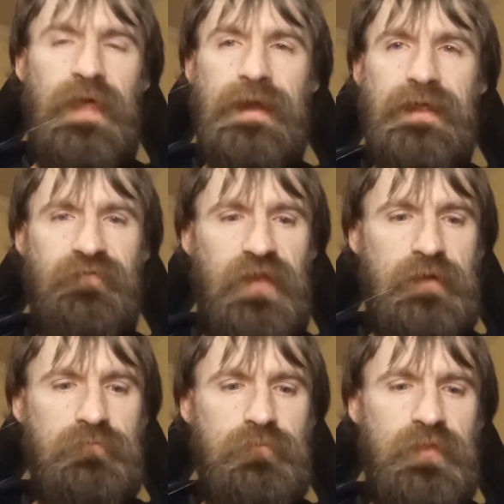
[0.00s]
That
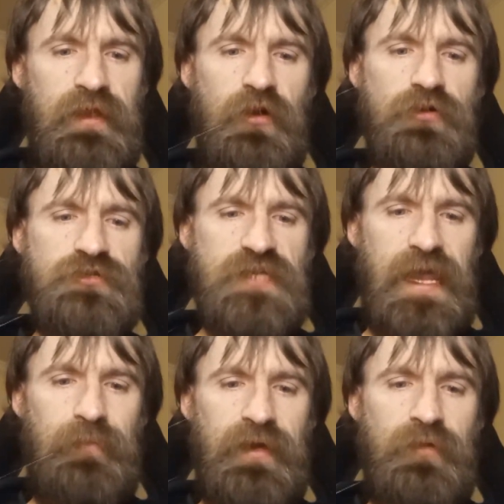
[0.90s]
evening, the nurse
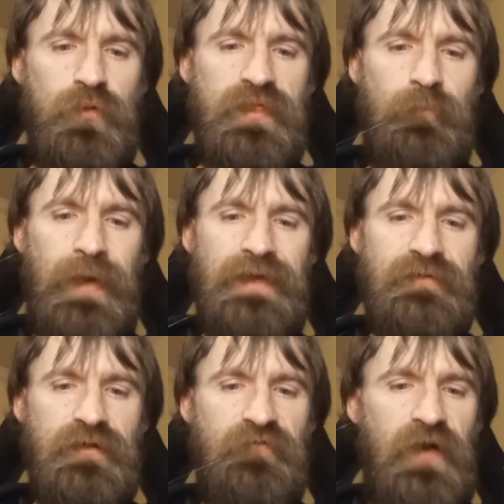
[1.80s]
came in with a
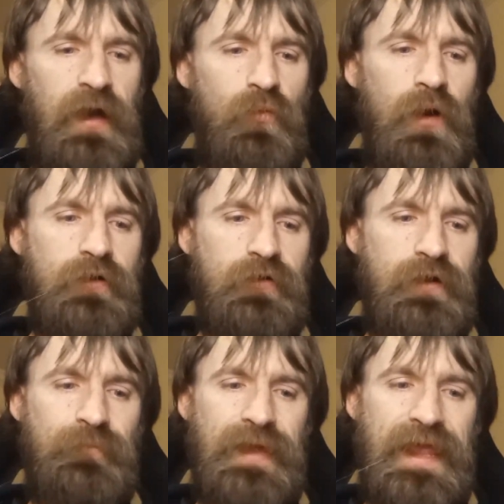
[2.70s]
basin of hot
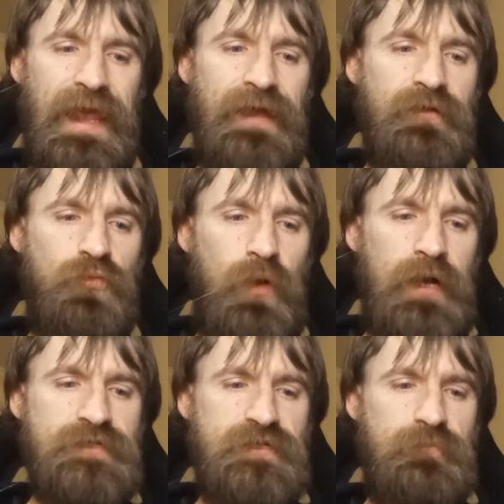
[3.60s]
water and began to
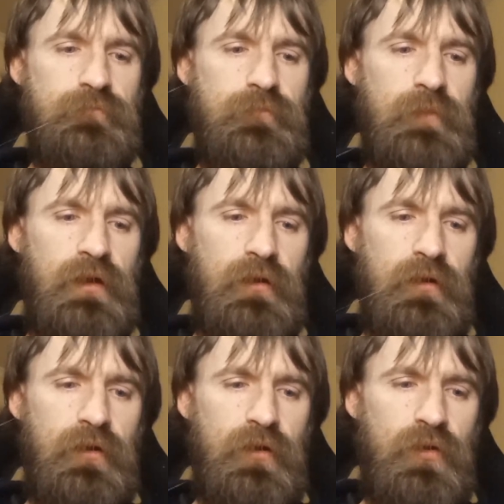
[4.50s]
wash him.
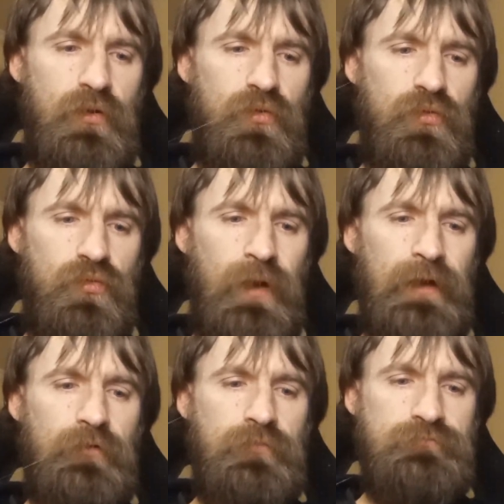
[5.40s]

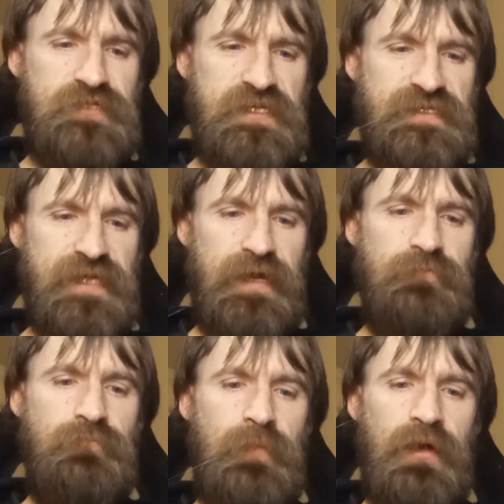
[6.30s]
"Well," she
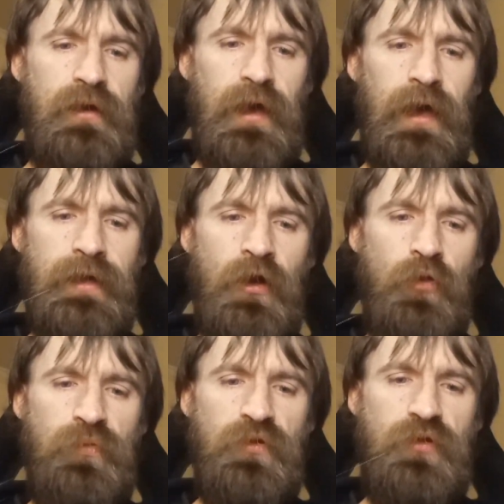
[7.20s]
said, "I
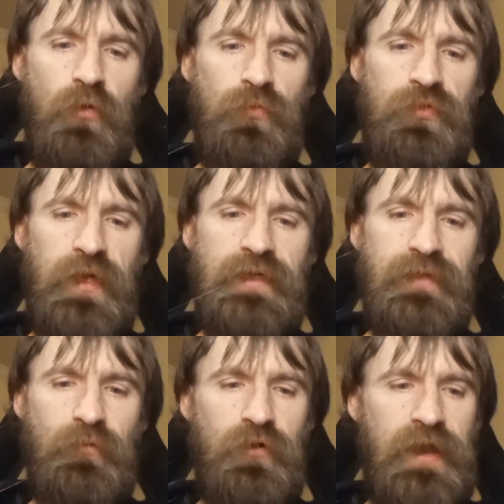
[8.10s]
hope you don't think that